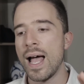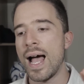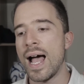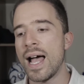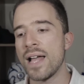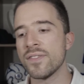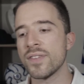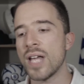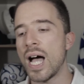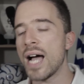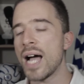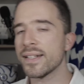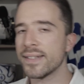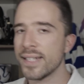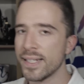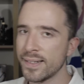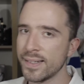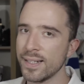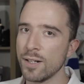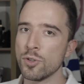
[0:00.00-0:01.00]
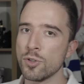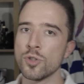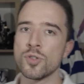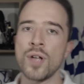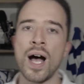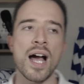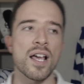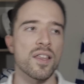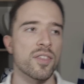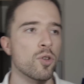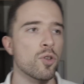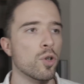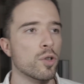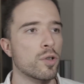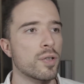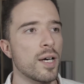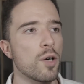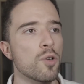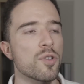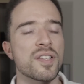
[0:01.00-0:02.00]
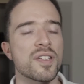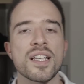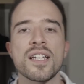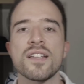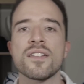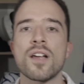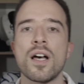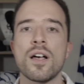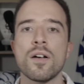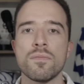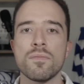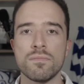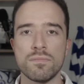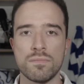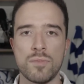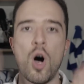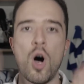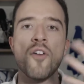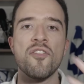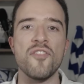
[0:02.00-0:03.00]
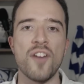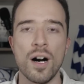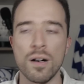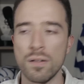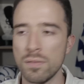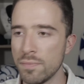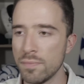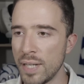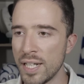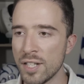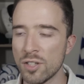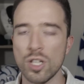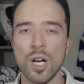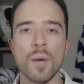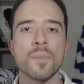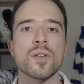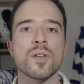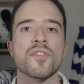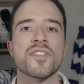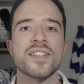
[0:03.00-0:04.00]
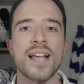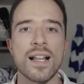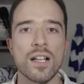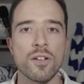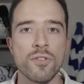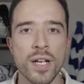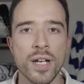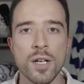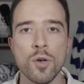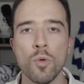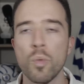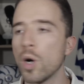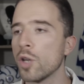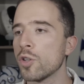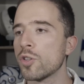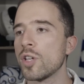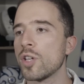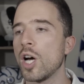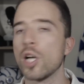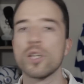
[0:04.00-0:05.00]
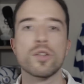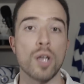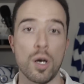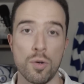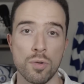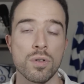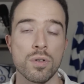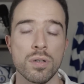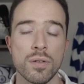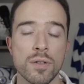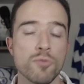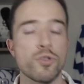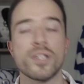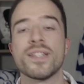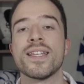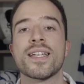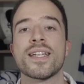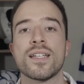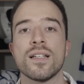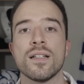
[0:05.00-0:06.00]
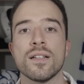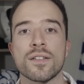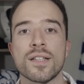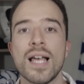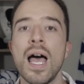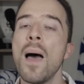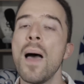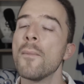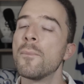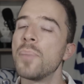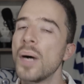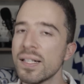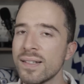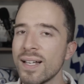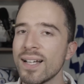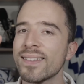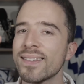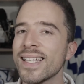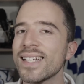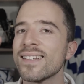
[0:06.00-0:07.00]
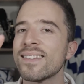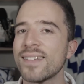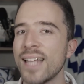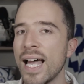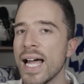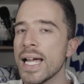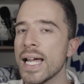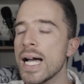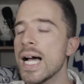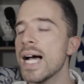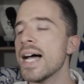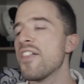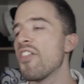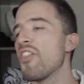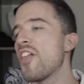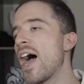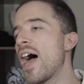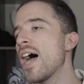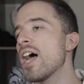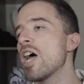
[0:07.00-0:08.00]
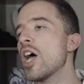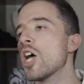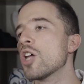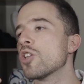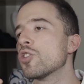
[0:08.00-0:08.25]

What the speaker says: and I did tell you that I thought Chelsea's offer in terms of salary was a joke, ridiculous. But I did say that